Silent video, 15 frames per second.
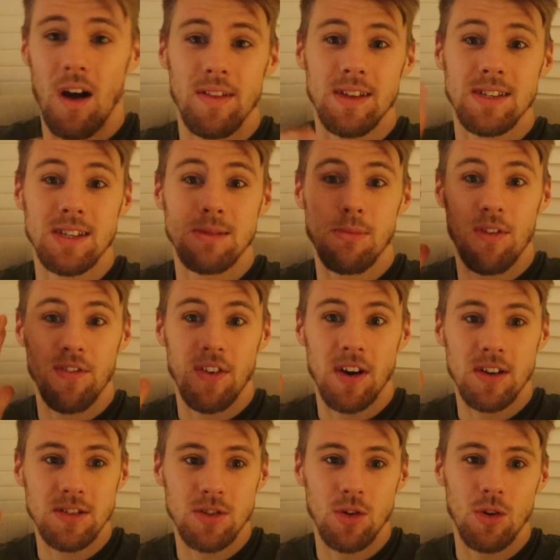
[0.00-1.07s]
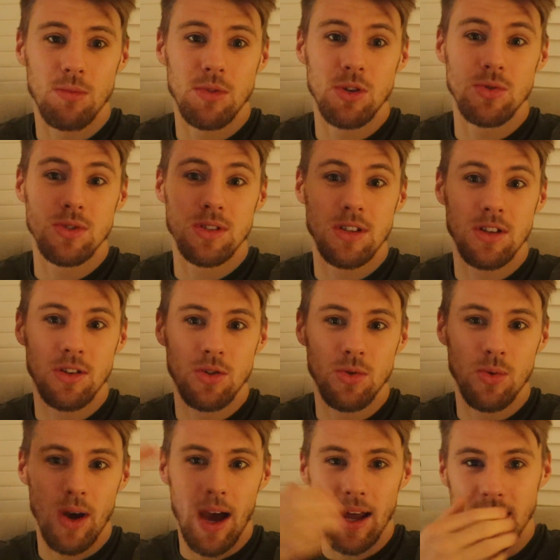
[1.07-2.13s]
This is my first time using the
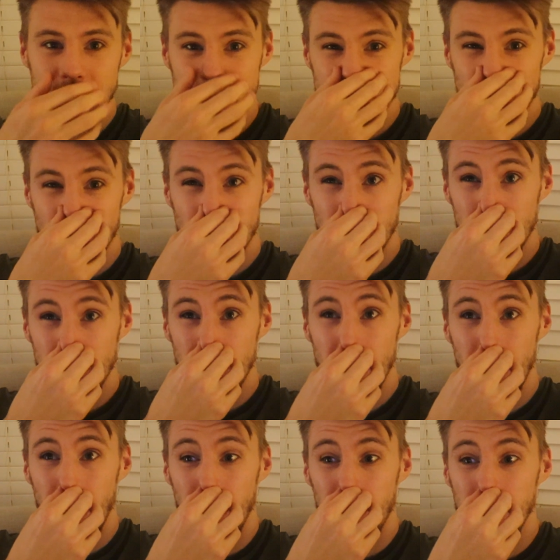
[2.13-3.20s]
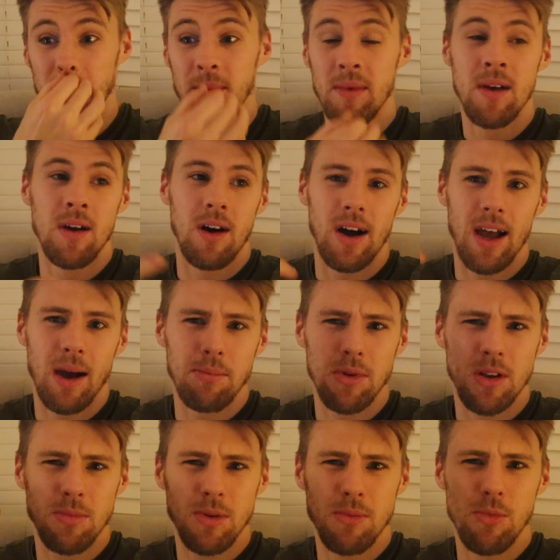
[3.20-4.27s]
new editing software. I am
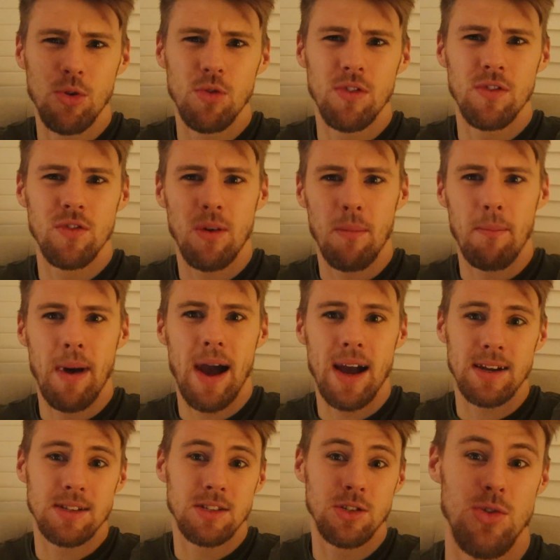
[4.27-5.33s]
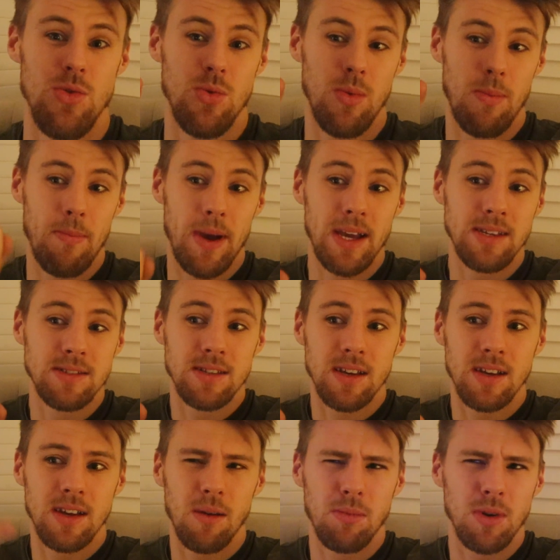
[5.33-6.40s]
going to be moving from Mac to
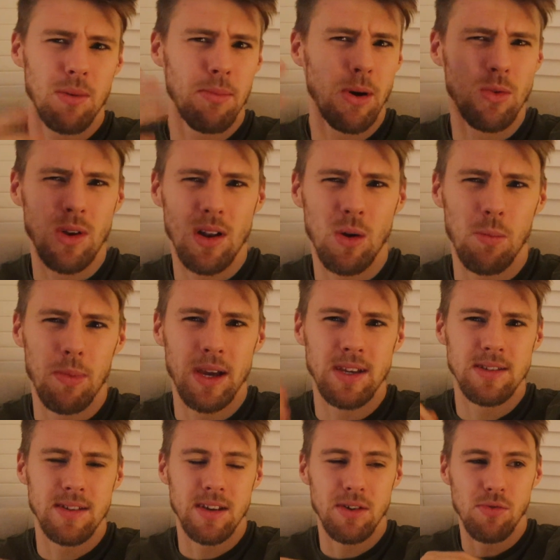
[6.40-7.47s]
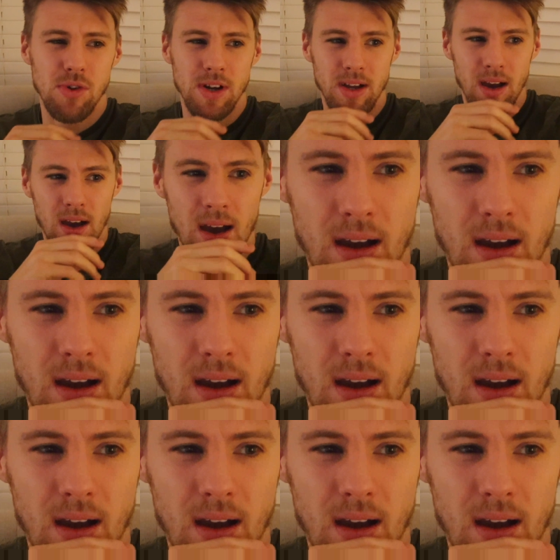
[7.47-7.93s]
PC. I'm going to build a little PC rig